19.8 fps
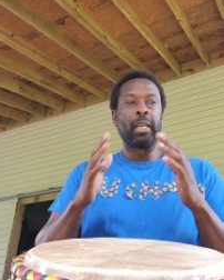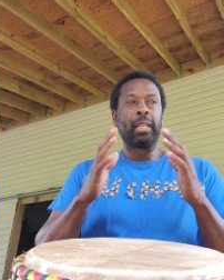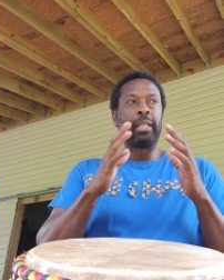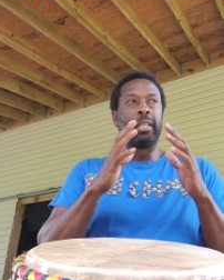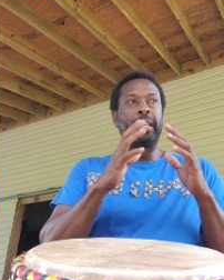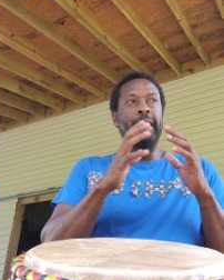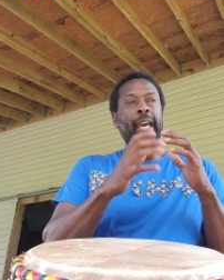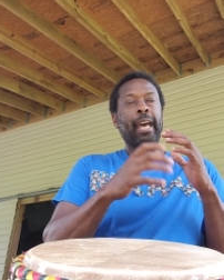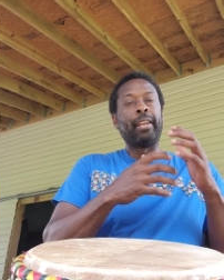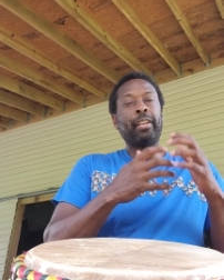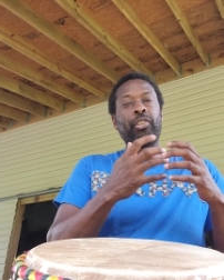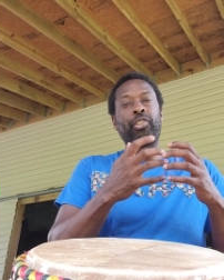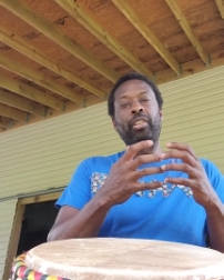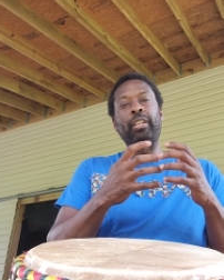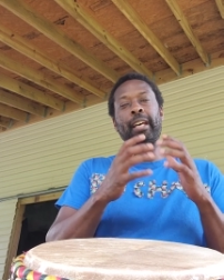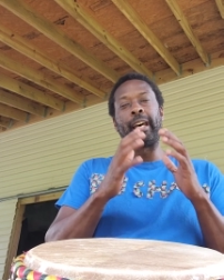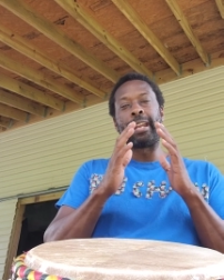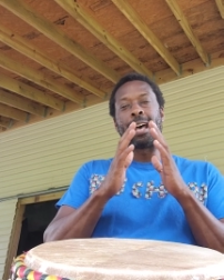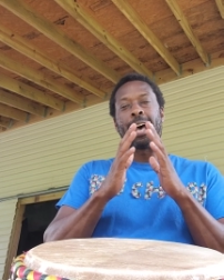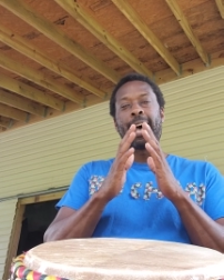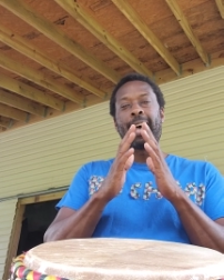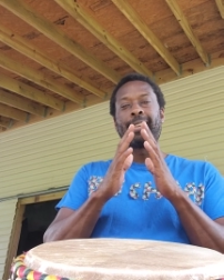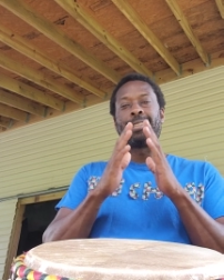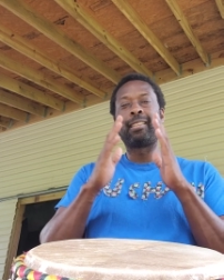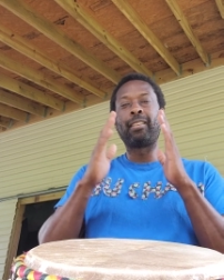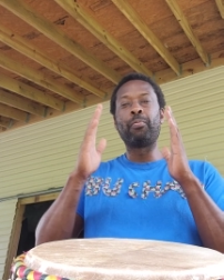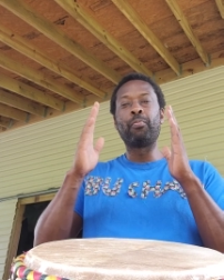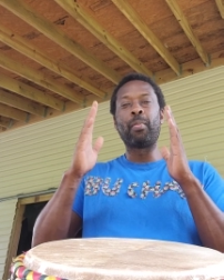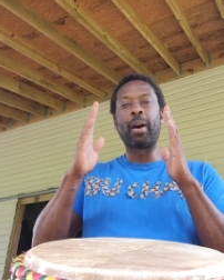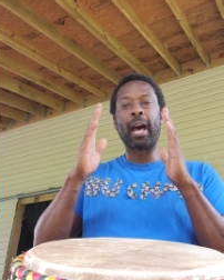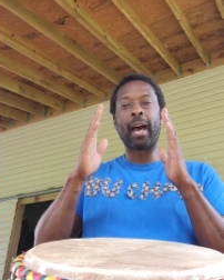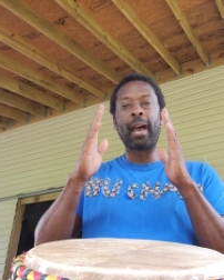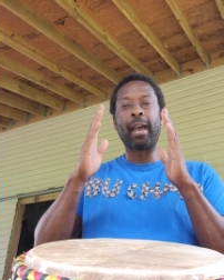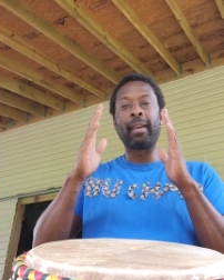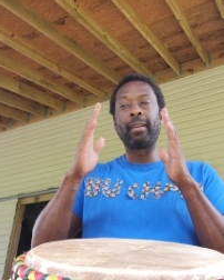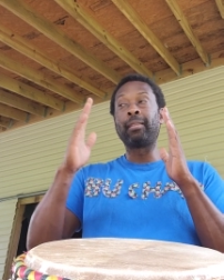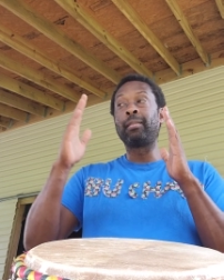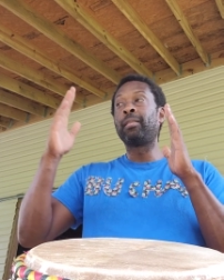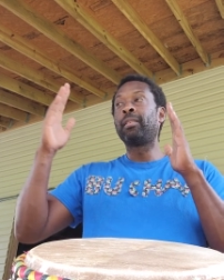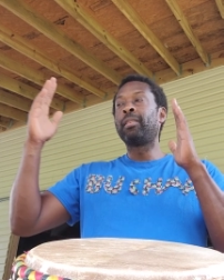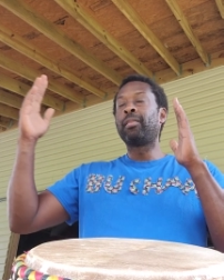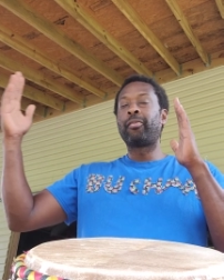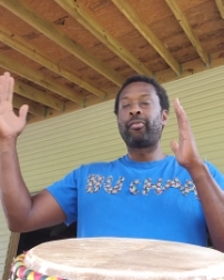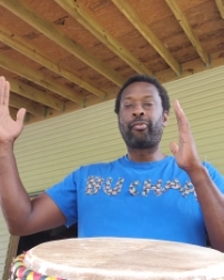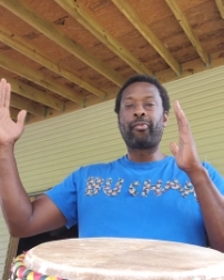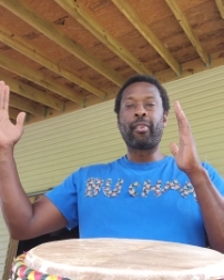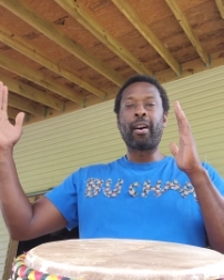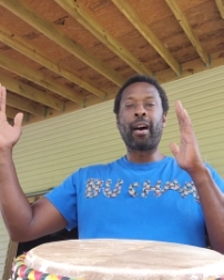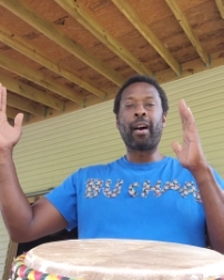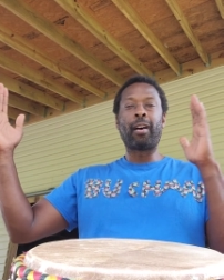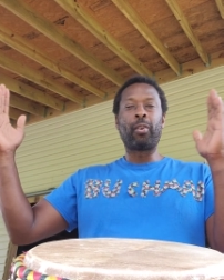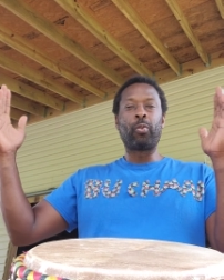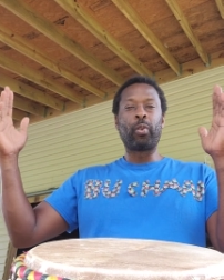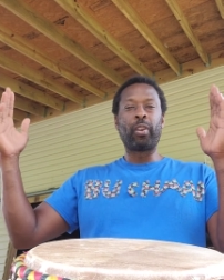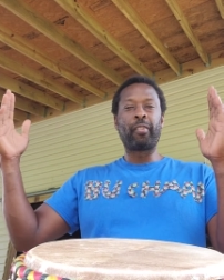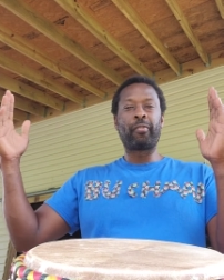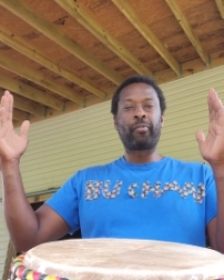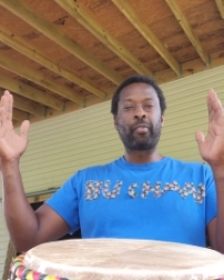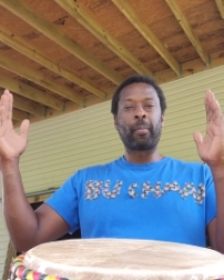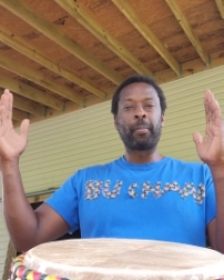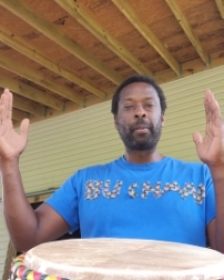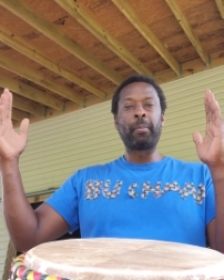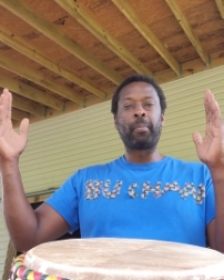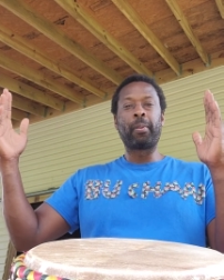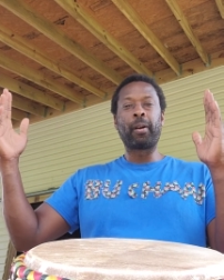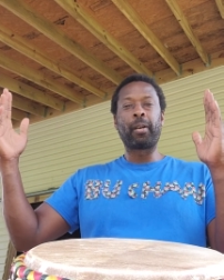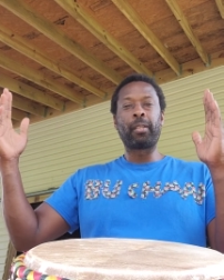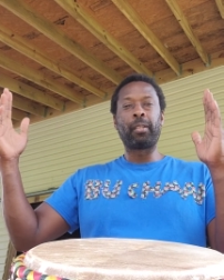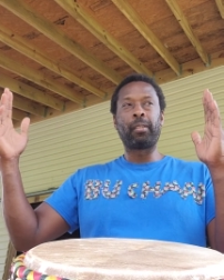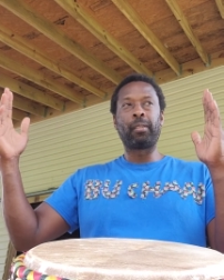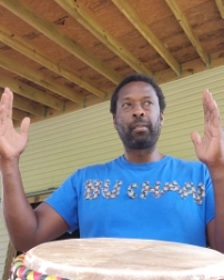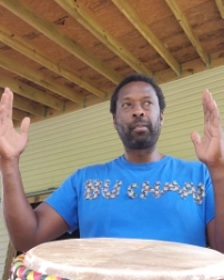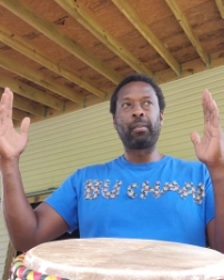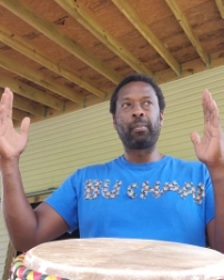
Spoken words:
The energy that has the mind far away from the body.